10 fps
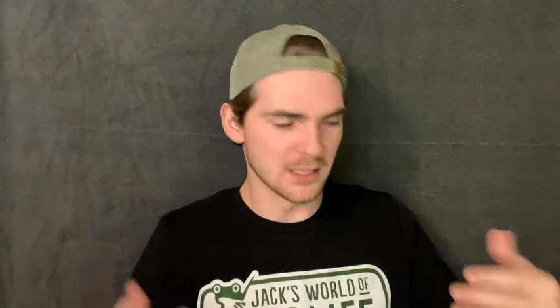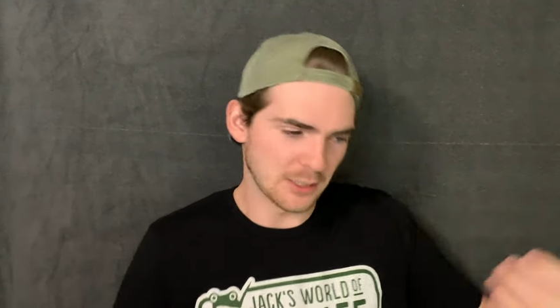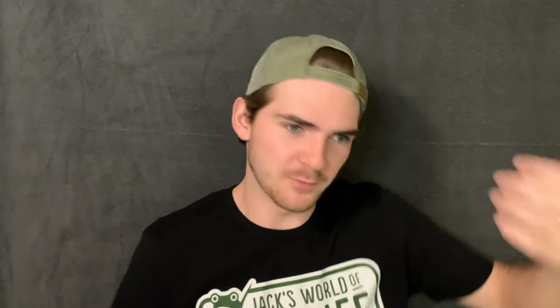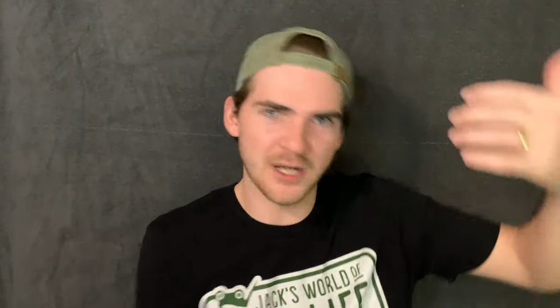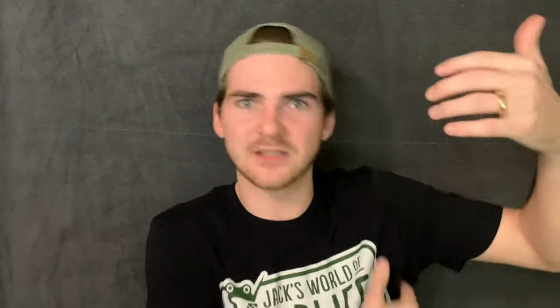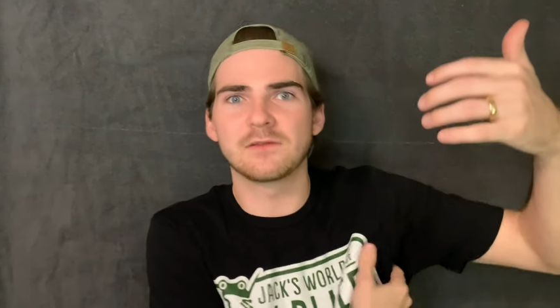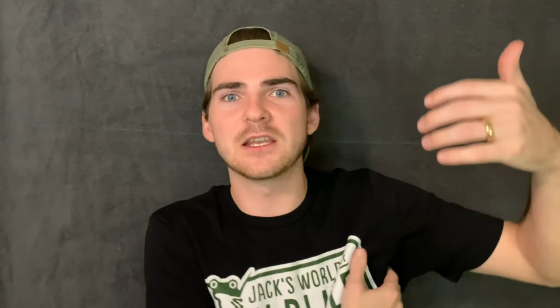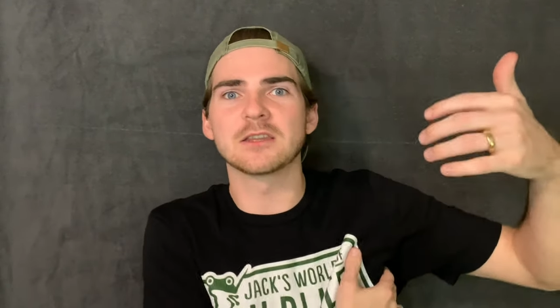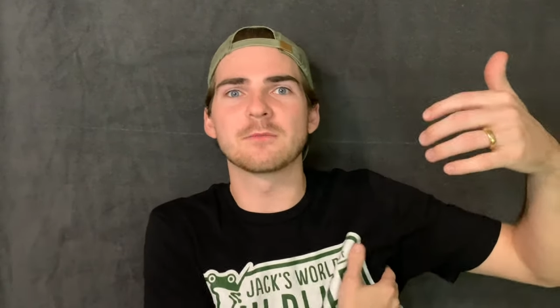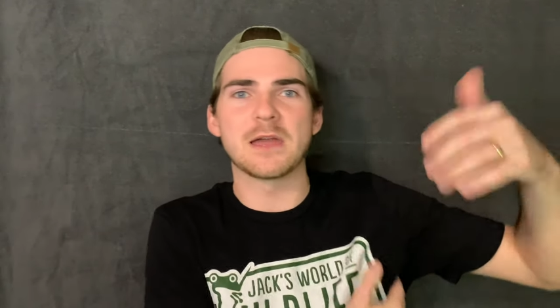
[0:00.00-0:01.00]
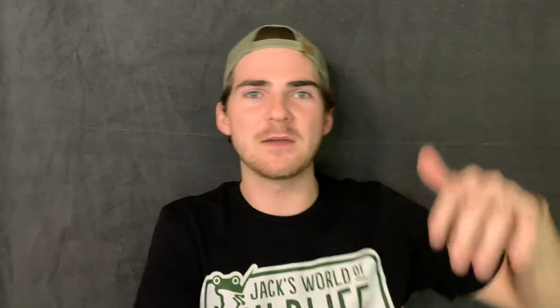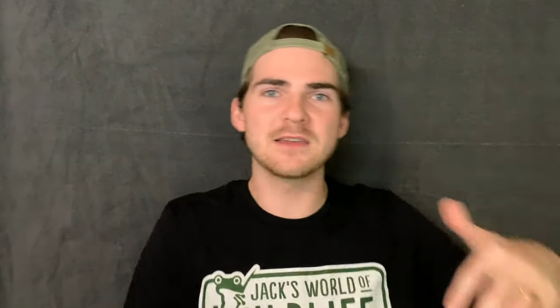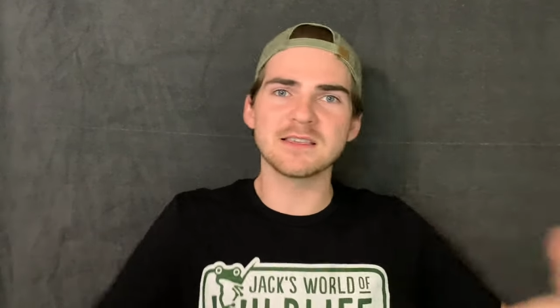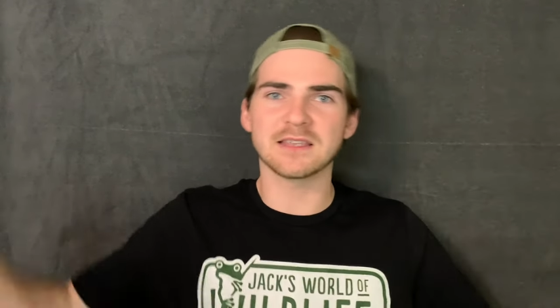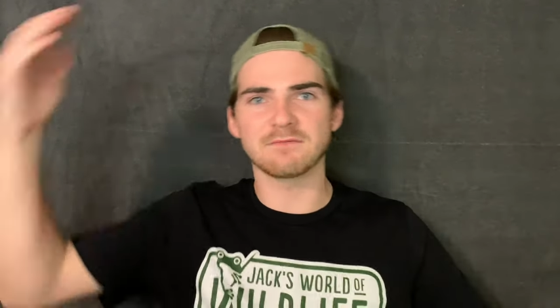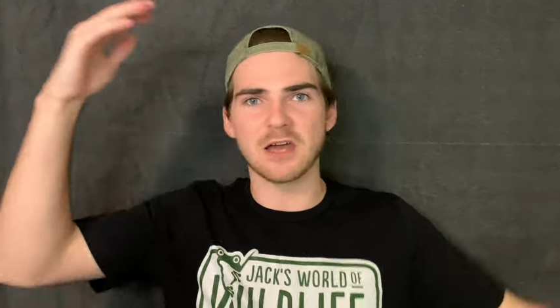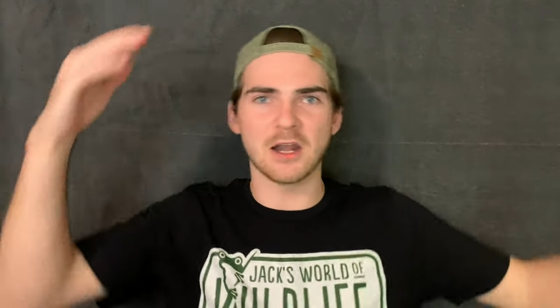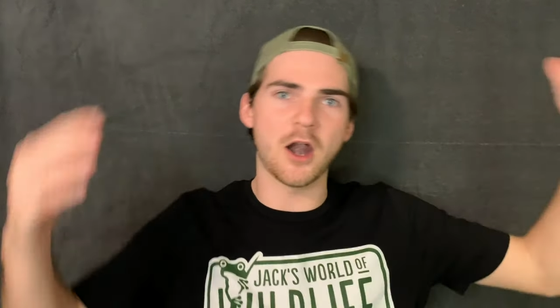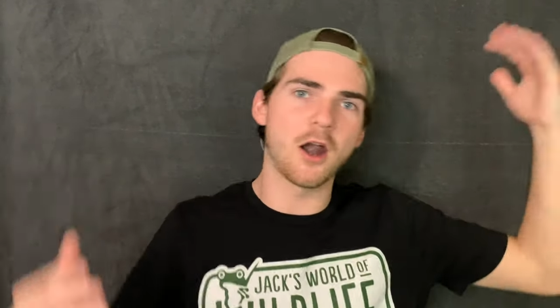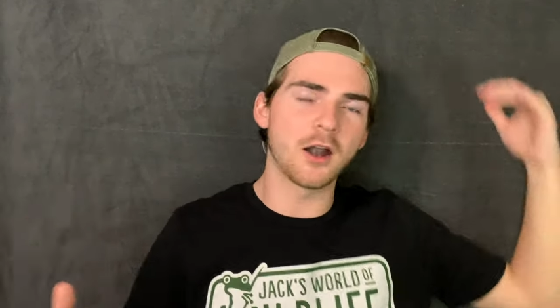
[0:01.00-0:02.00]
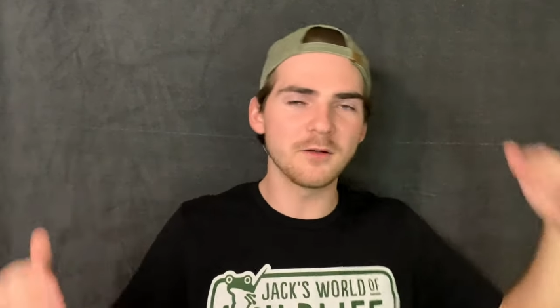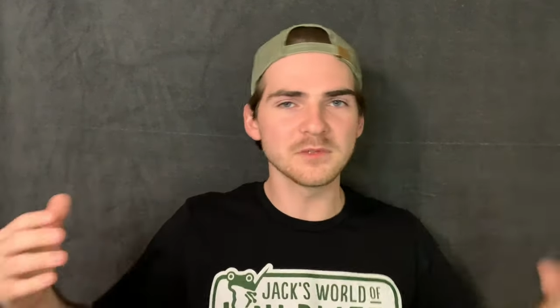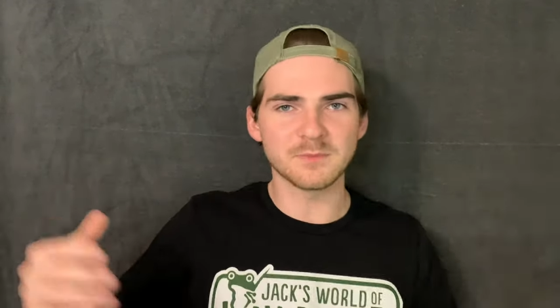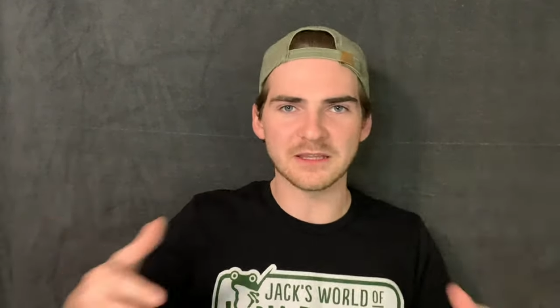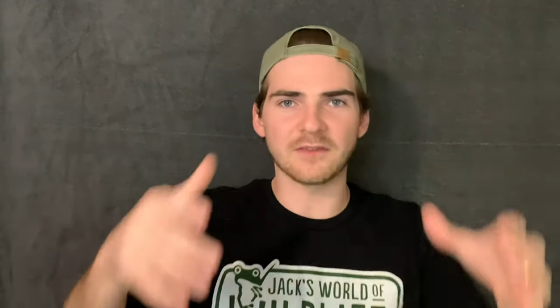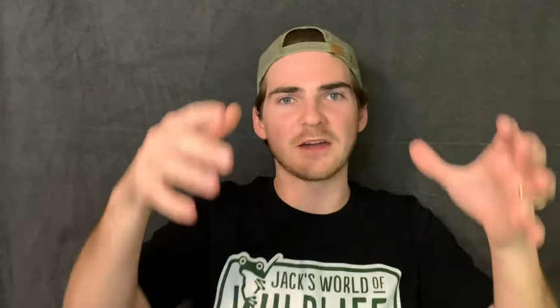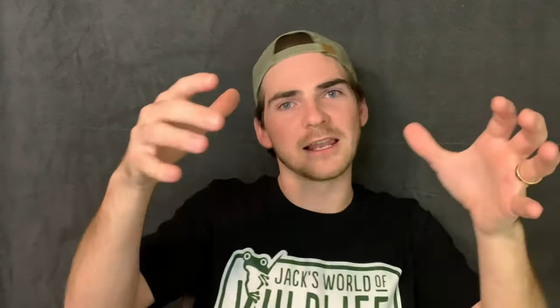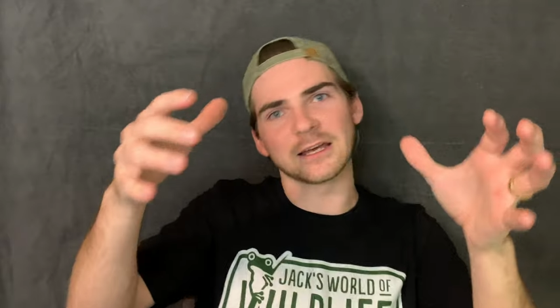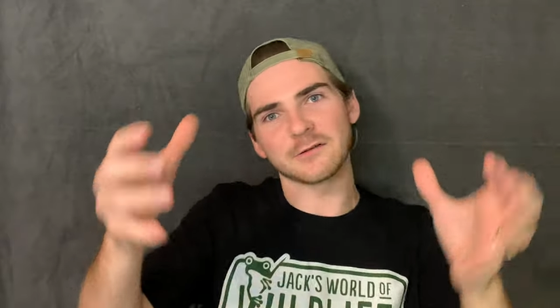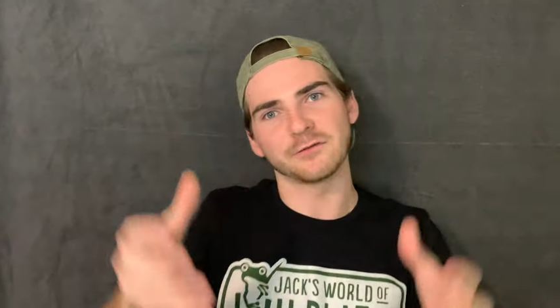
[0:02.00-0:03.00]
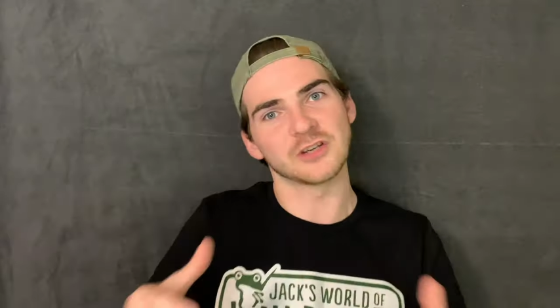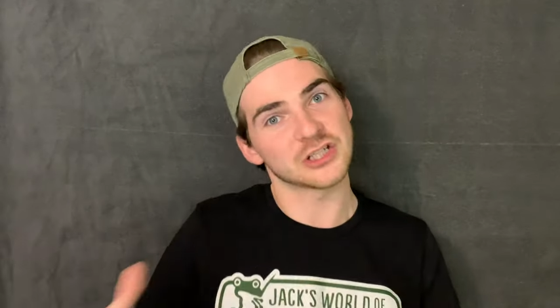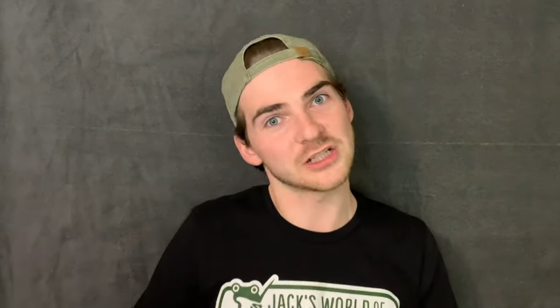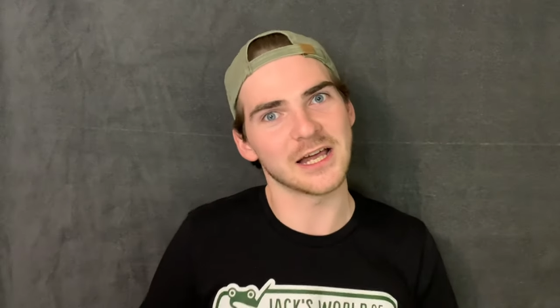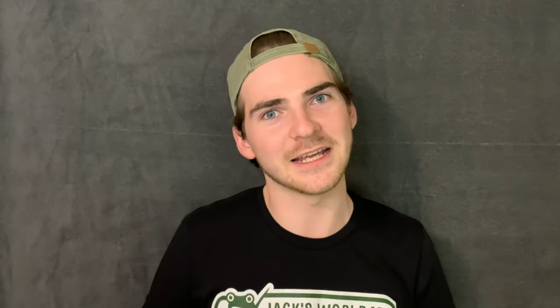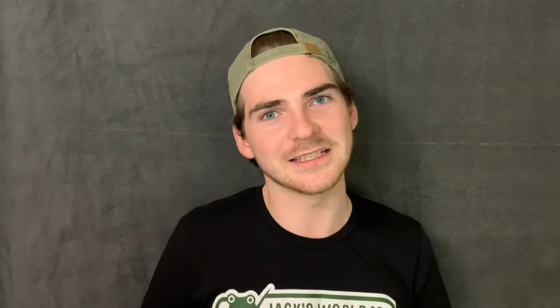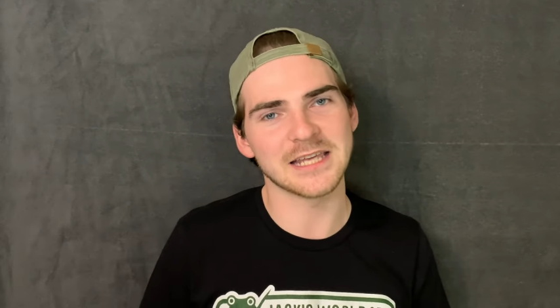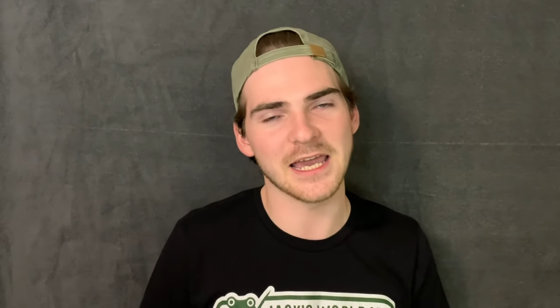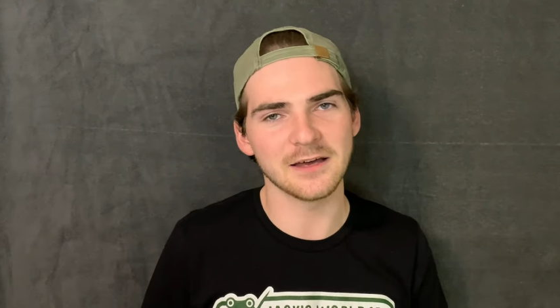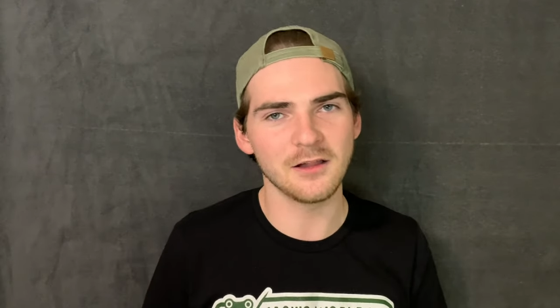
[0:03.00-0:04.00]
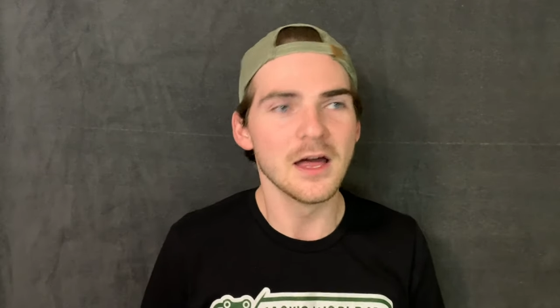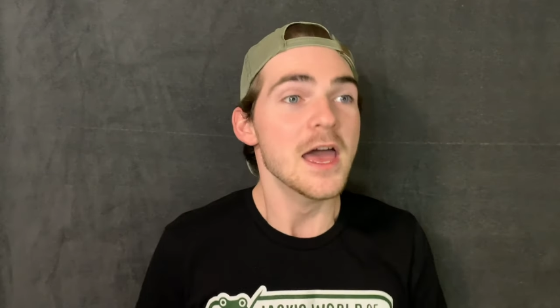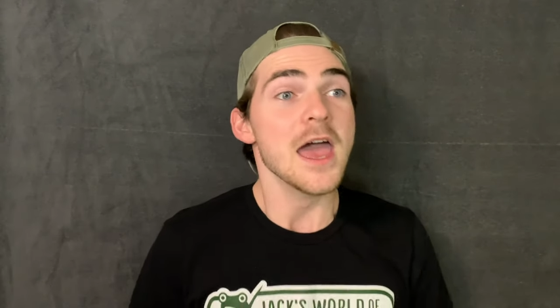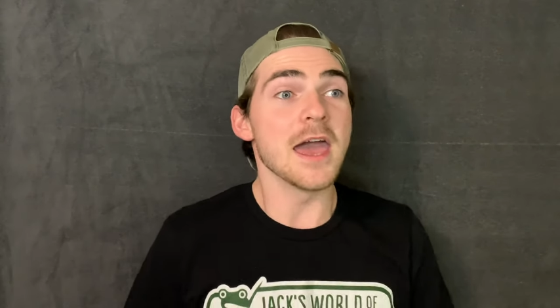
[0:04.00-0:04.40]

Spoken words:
They're breastfeeding their babies. They've got arms, but they've got like a fish-like tail.